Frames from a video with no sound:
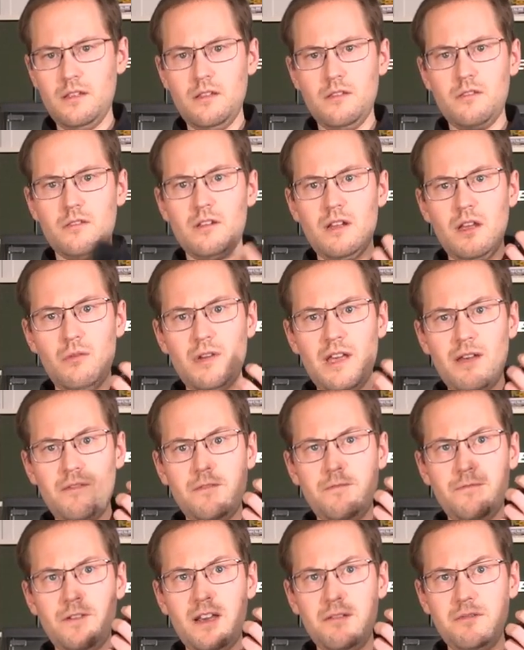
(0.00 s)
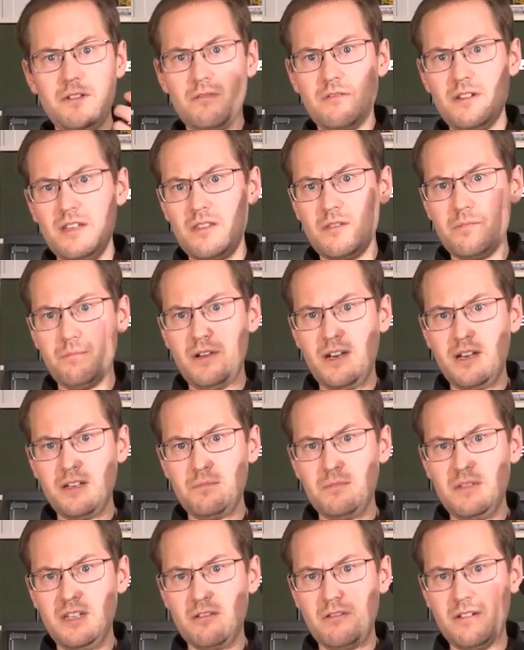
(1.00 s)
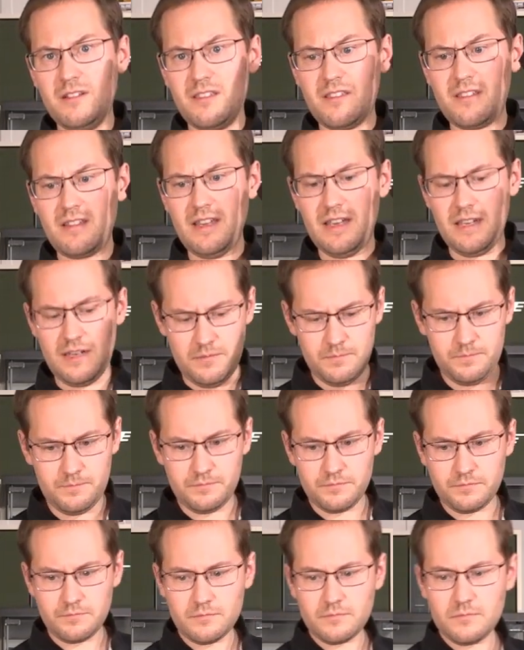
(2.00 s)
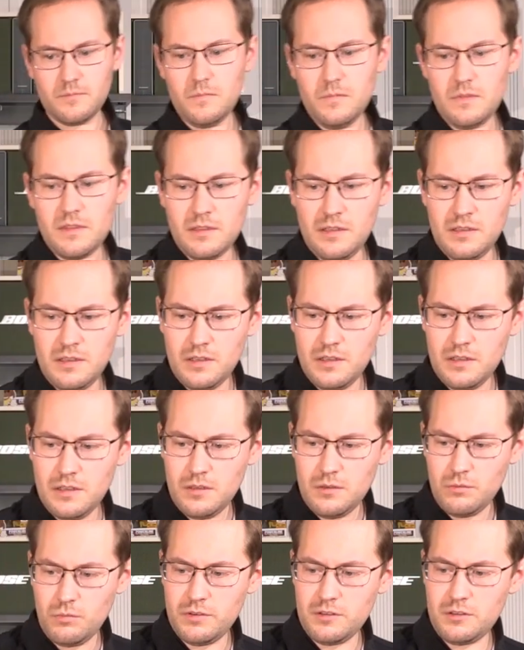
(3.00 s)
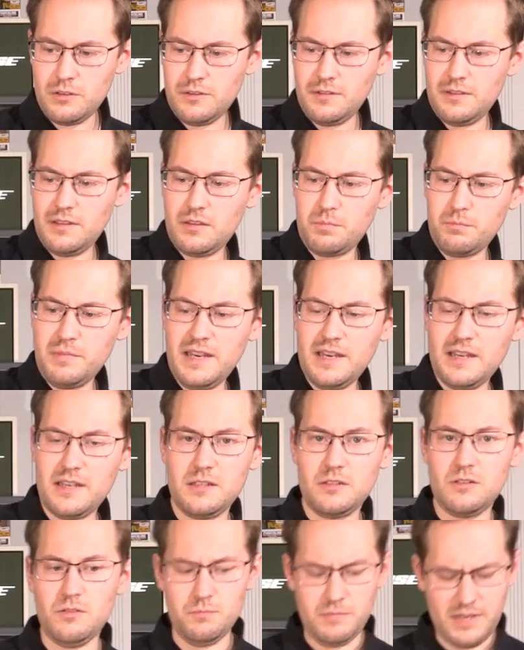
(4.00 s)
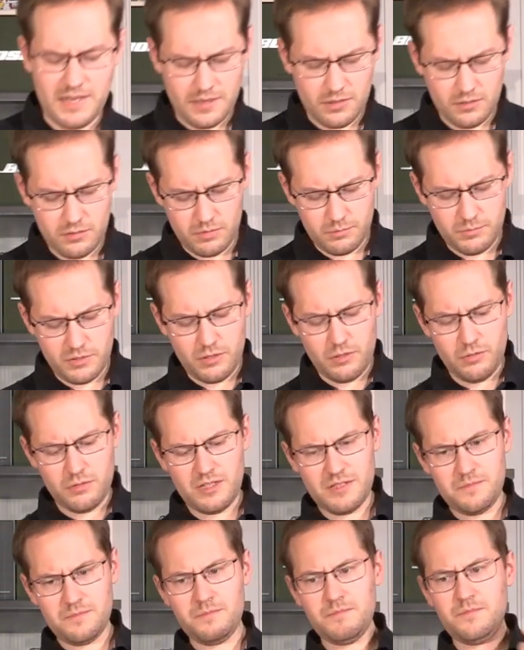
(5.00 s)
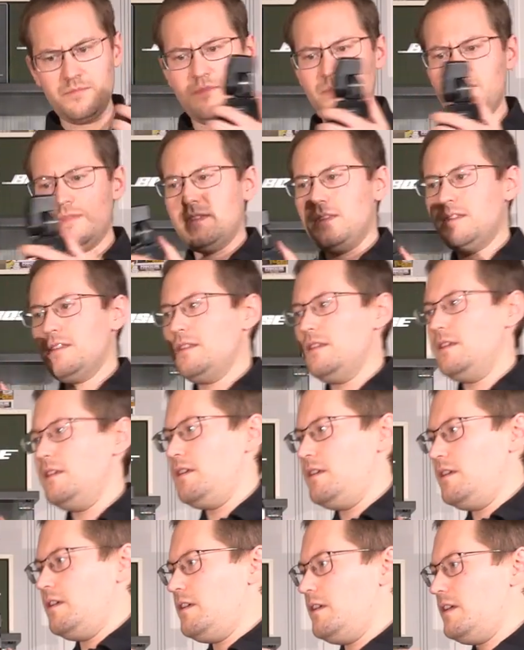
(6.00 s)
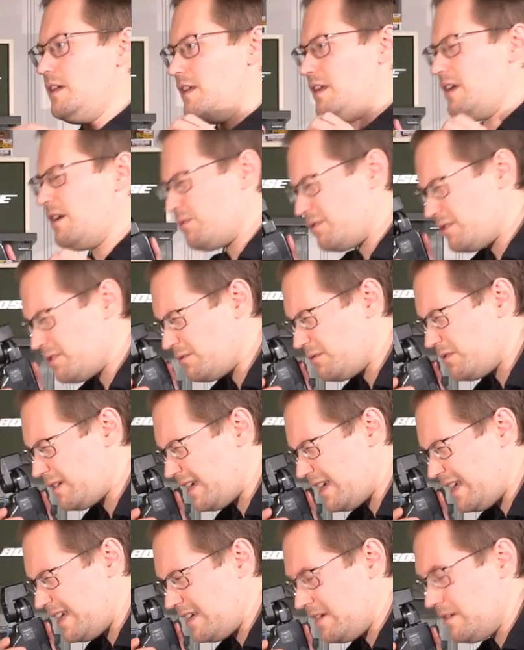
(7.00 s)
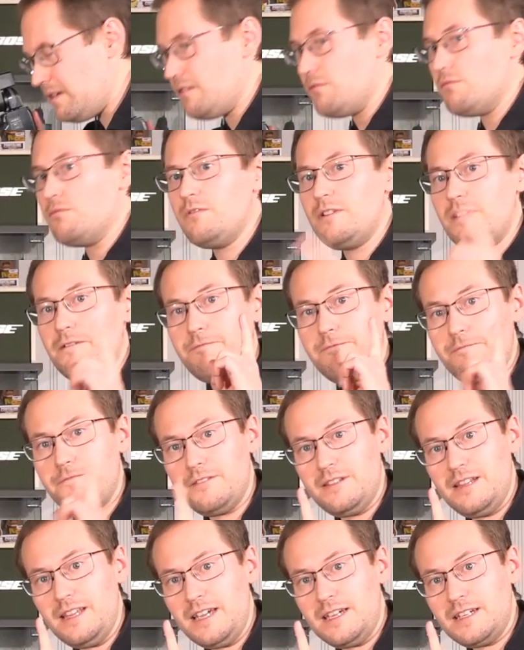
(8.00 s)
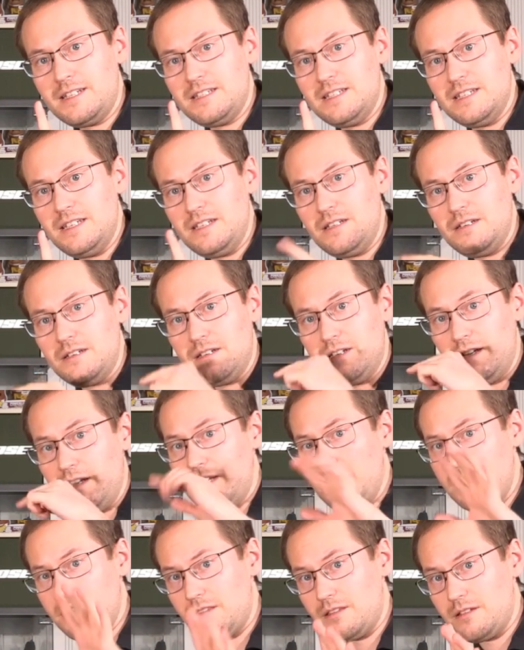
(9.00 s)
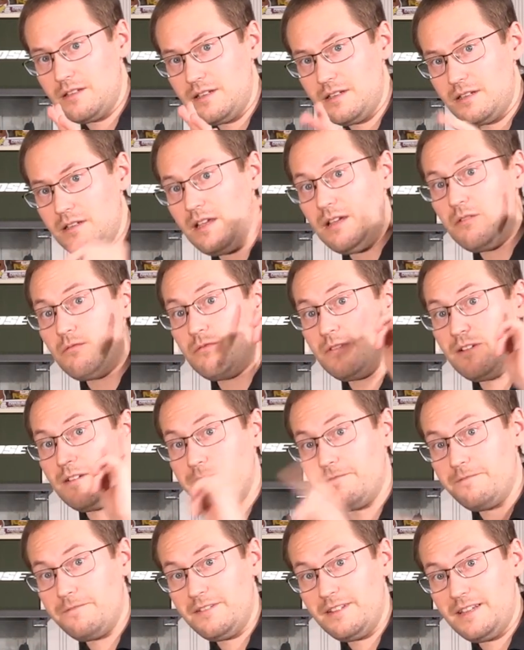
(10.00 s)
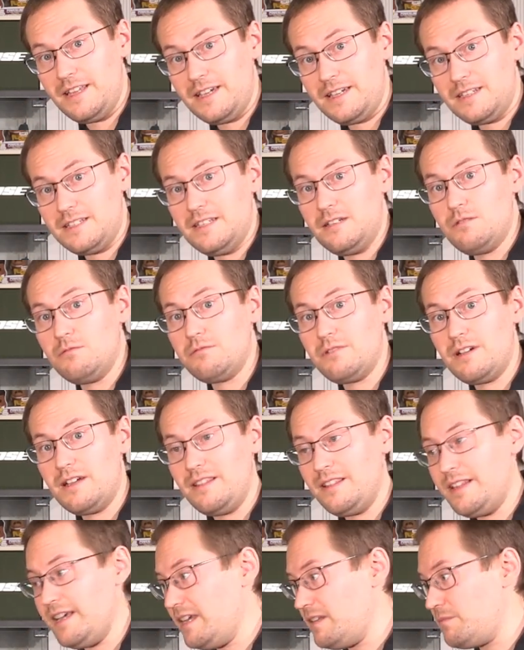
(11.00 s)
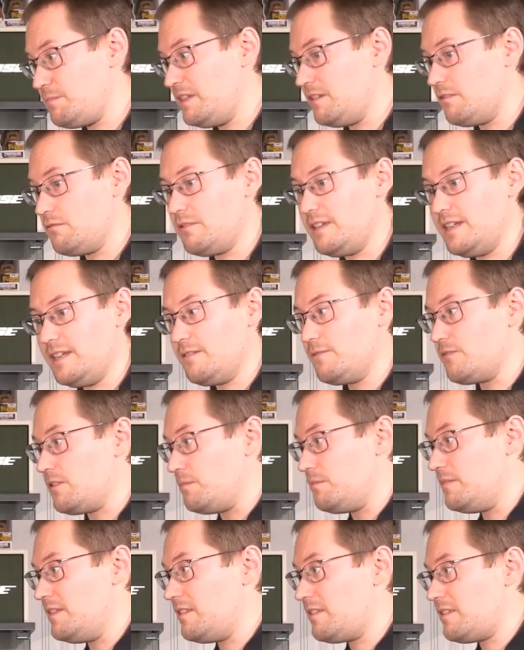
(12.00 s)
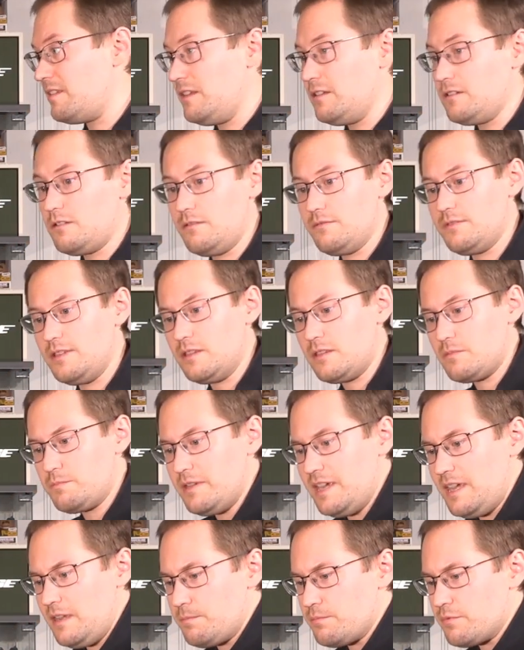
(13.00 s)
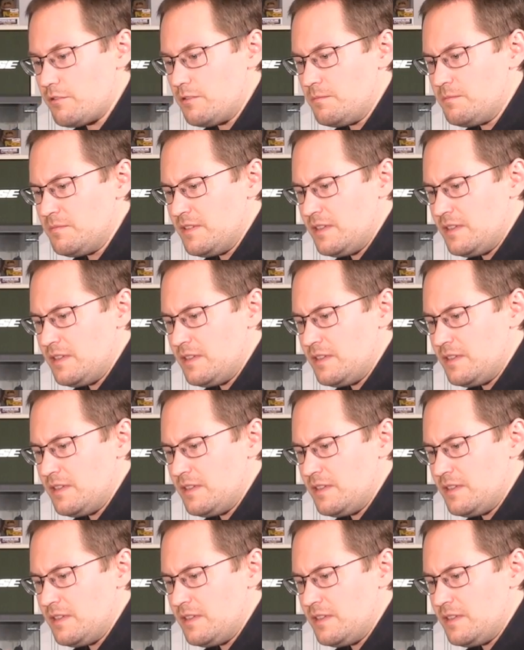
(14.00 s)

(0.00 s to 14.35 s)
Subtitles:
So now we have a 5-degree spot meter instead. We turn this back into manual mode, and now we do a reflected, not incident, reflected light meter reading from the center of this paper,